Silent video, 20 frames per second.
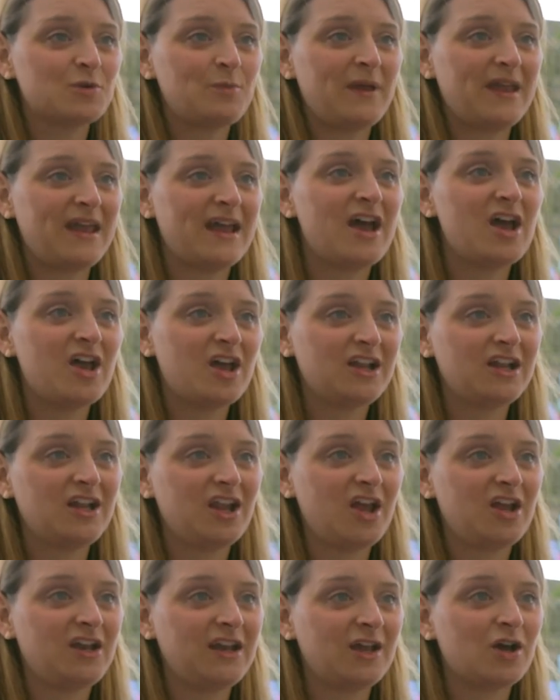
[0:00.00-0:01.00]
be at early
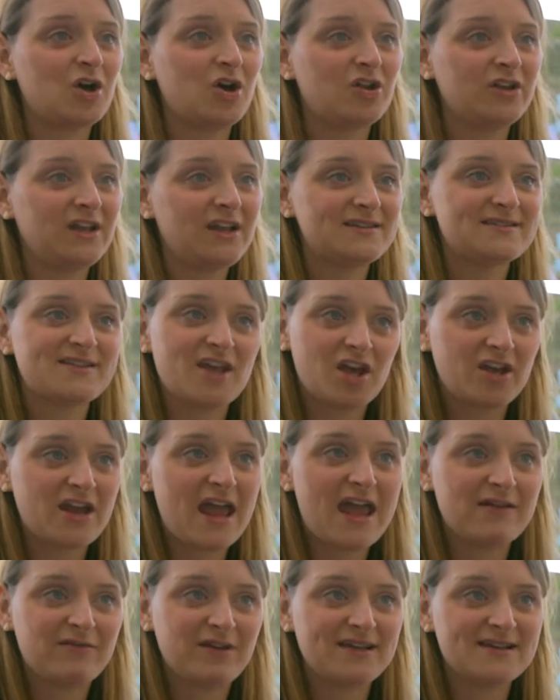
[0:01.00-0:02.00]
learning goal in certain
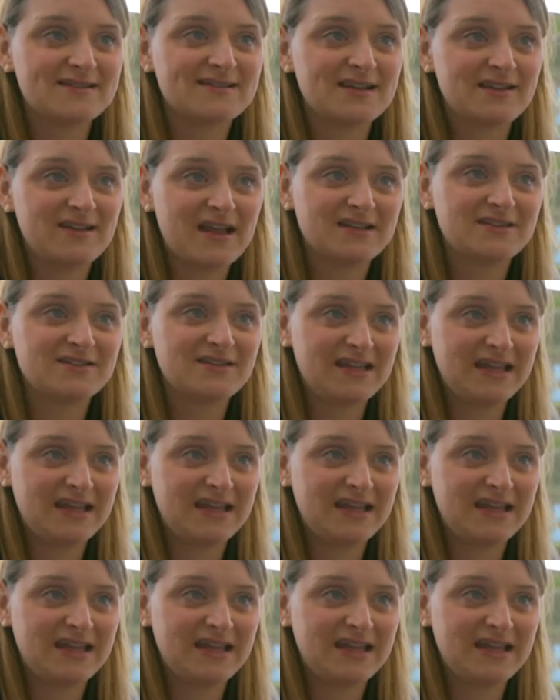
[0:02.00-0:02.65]
areas at the end of the